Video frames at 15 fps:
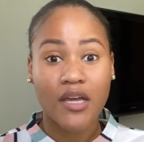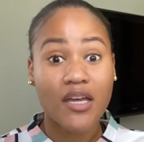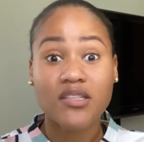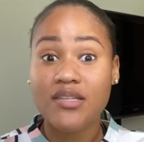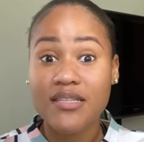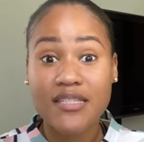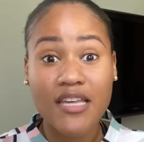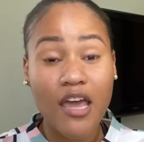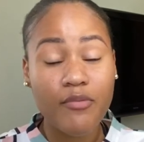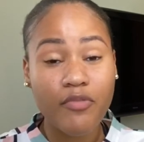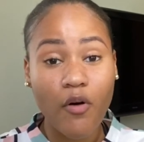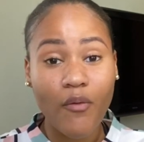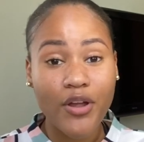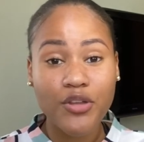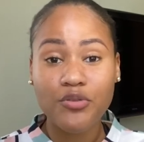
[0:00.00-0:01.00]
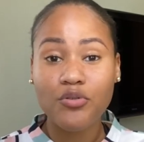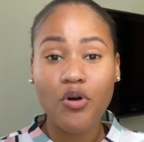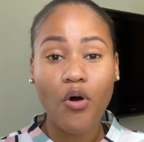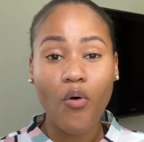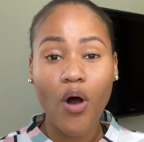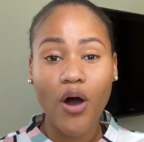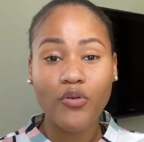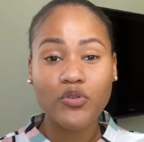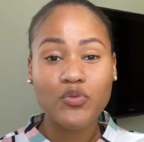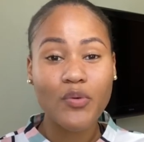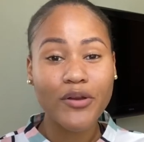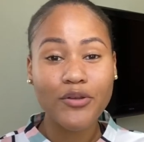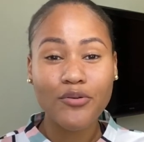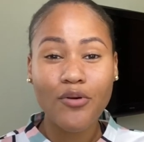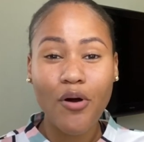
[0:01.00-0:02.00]
It's the same for when you go out. When
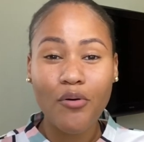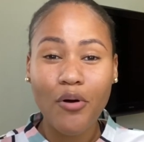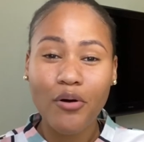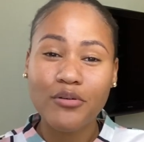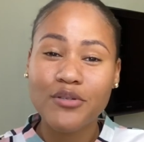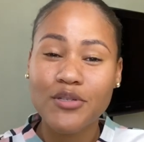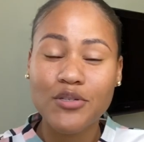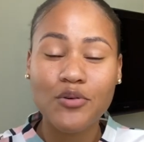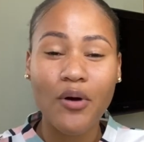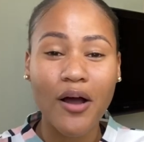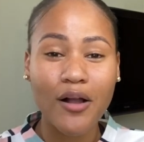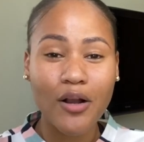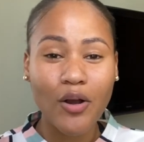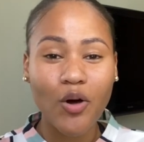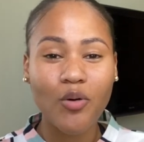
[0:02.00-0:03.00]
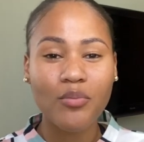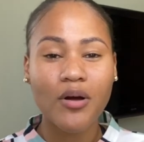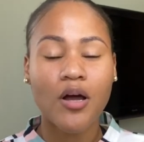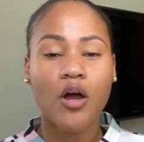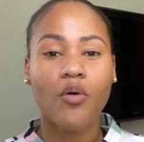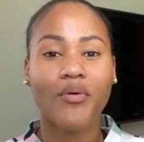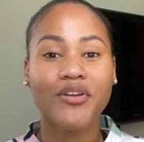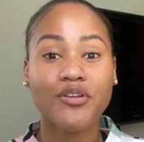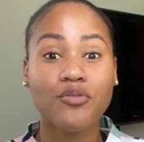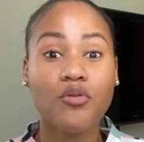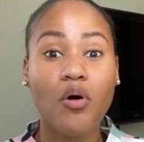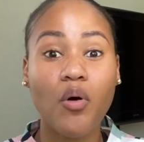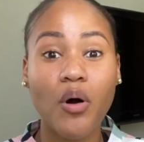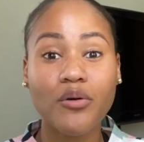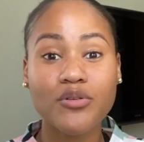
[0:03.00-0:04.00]
you go out to a club, when you
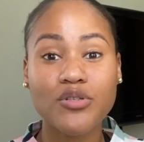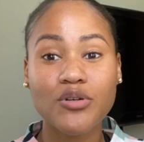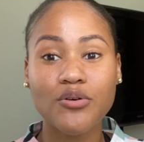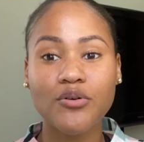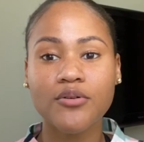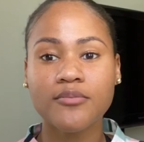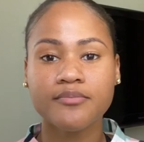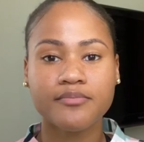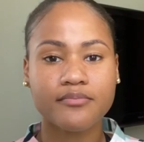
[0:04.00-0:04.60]
go out to